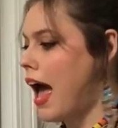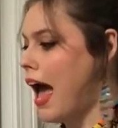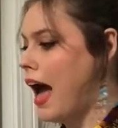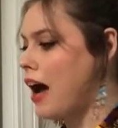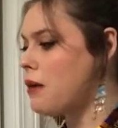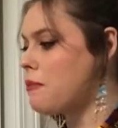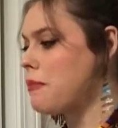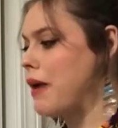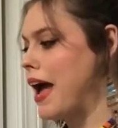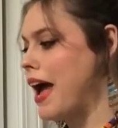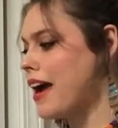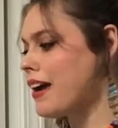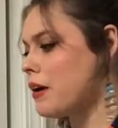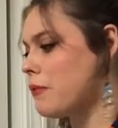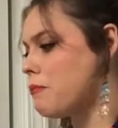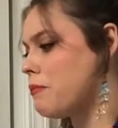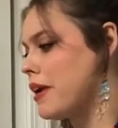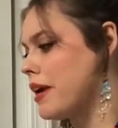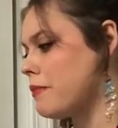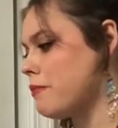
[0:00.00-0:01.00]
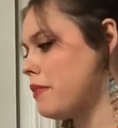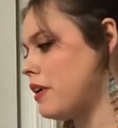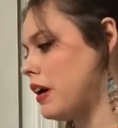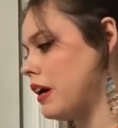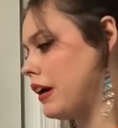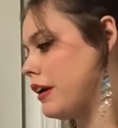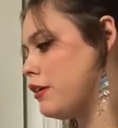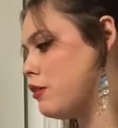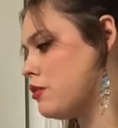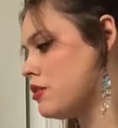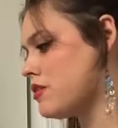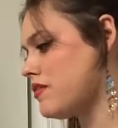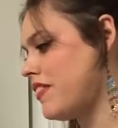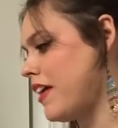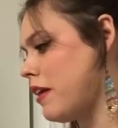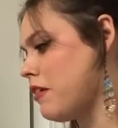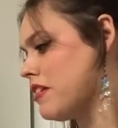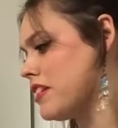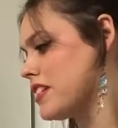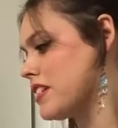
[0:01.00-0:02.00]
I'll bag a big bug who is
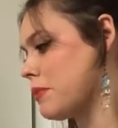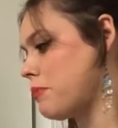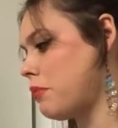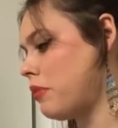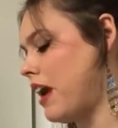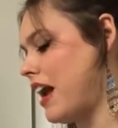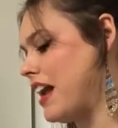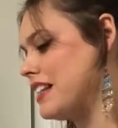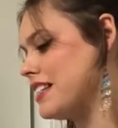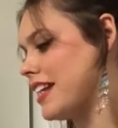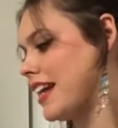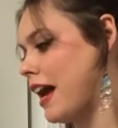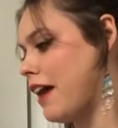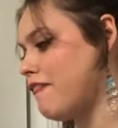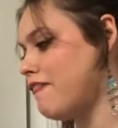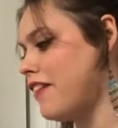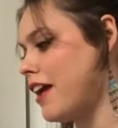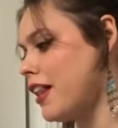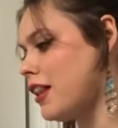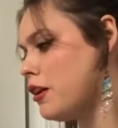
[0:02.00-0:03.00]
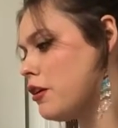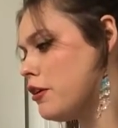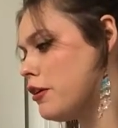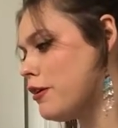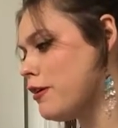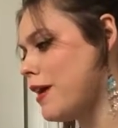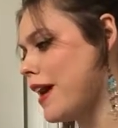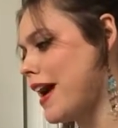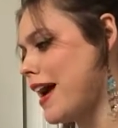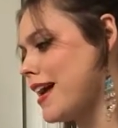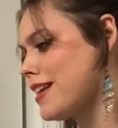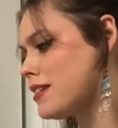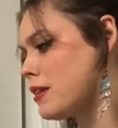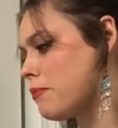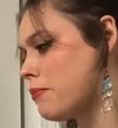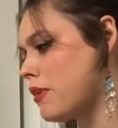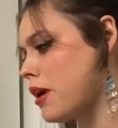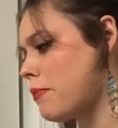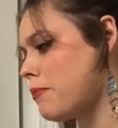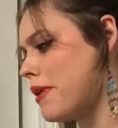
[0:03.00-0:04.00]
very surprising, a feller who has
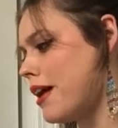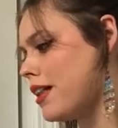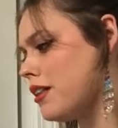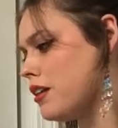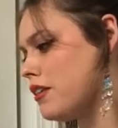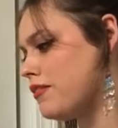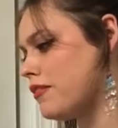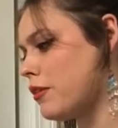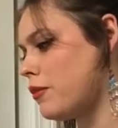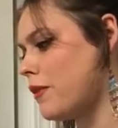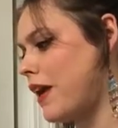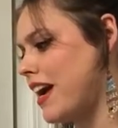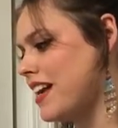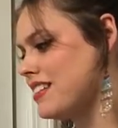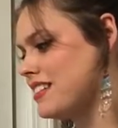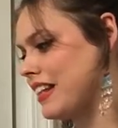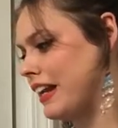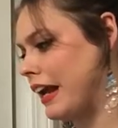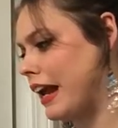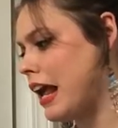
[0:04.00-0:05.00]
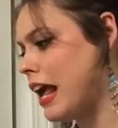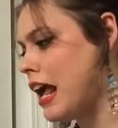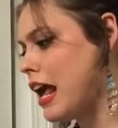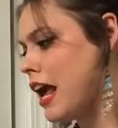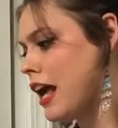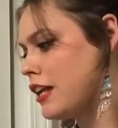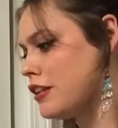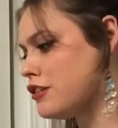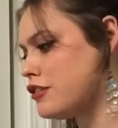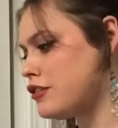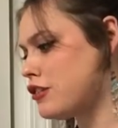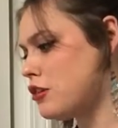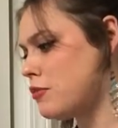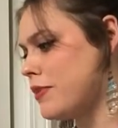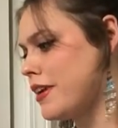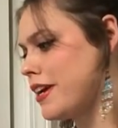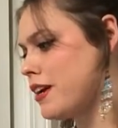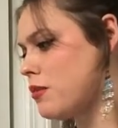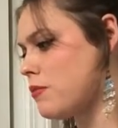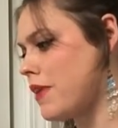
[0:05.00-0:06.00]
a propeller for rising and
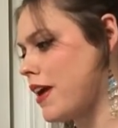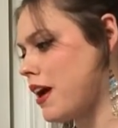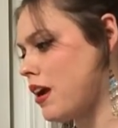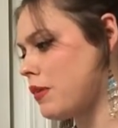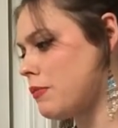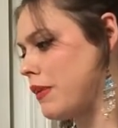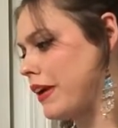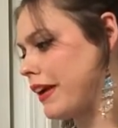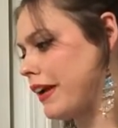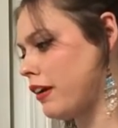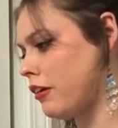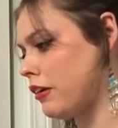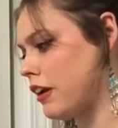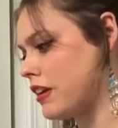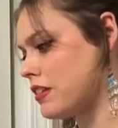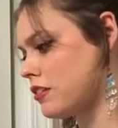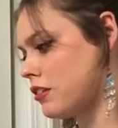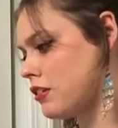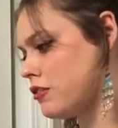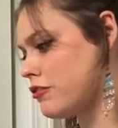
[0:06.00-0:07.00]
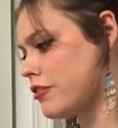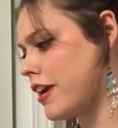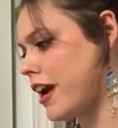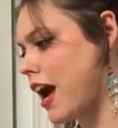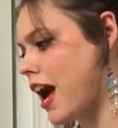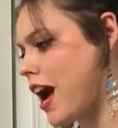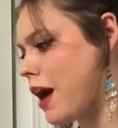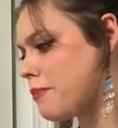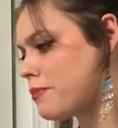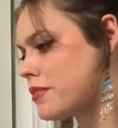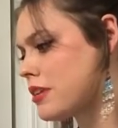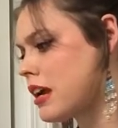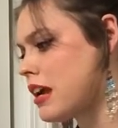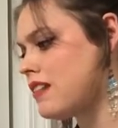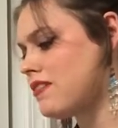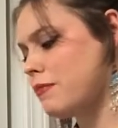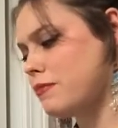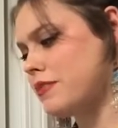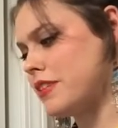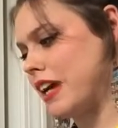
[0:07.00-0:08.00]
zooming around making cross-country hops
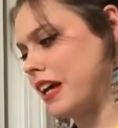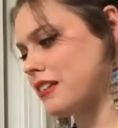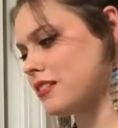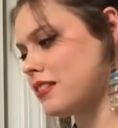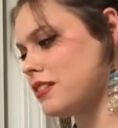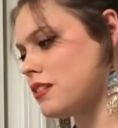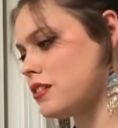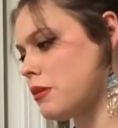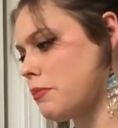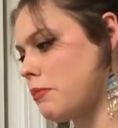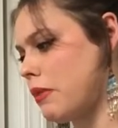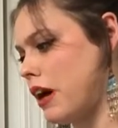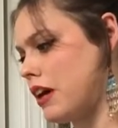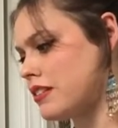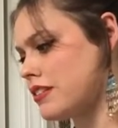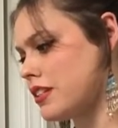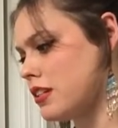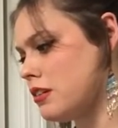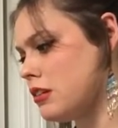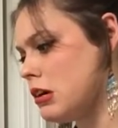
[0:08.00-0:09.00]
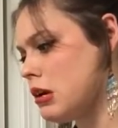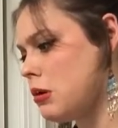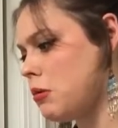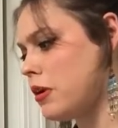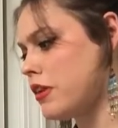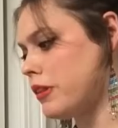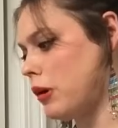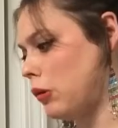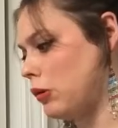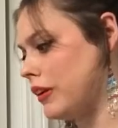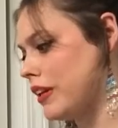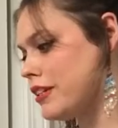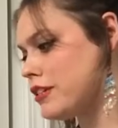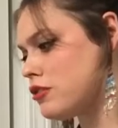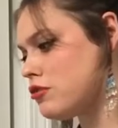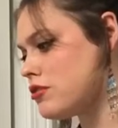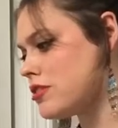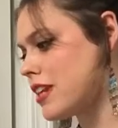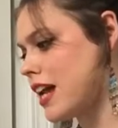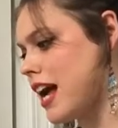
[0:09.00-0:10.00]
from Texas to Boston with only
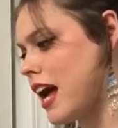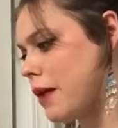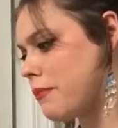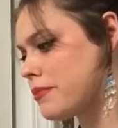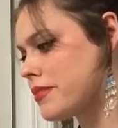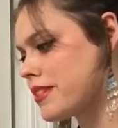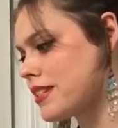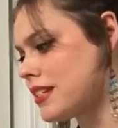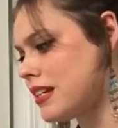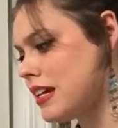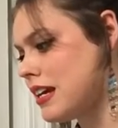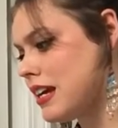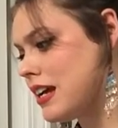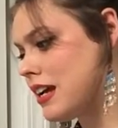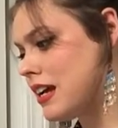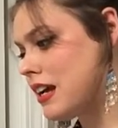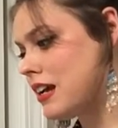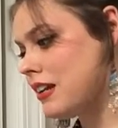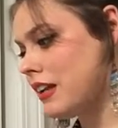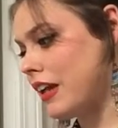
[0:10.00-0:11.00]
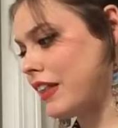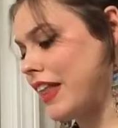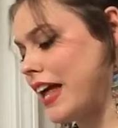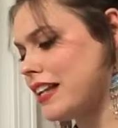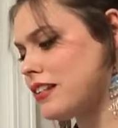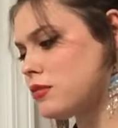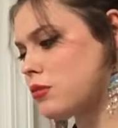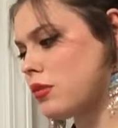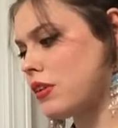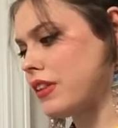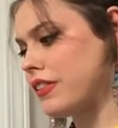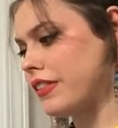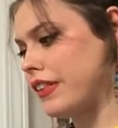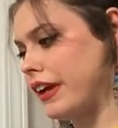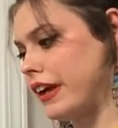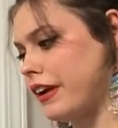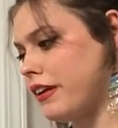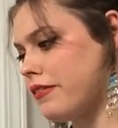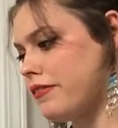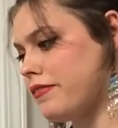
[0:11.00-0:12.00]
two stops. Now that sort of
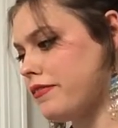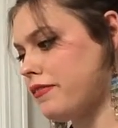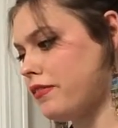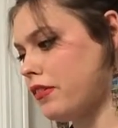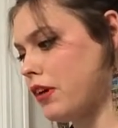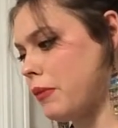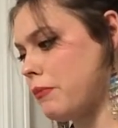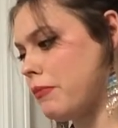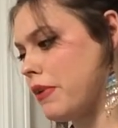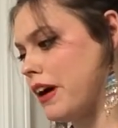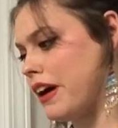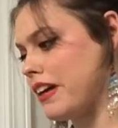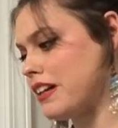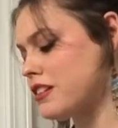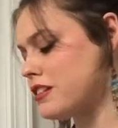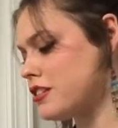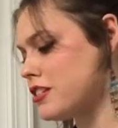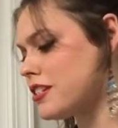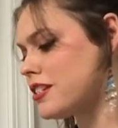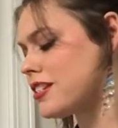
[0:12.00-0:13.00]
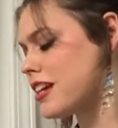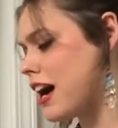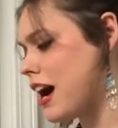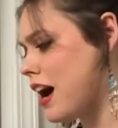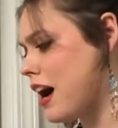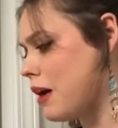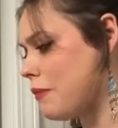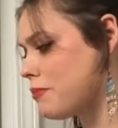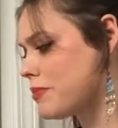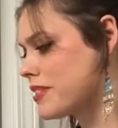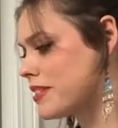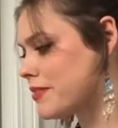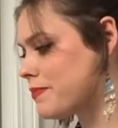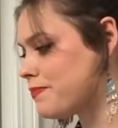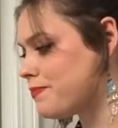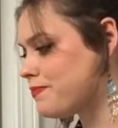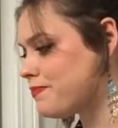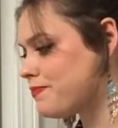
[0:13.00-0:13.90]
thing for a bug is just tops.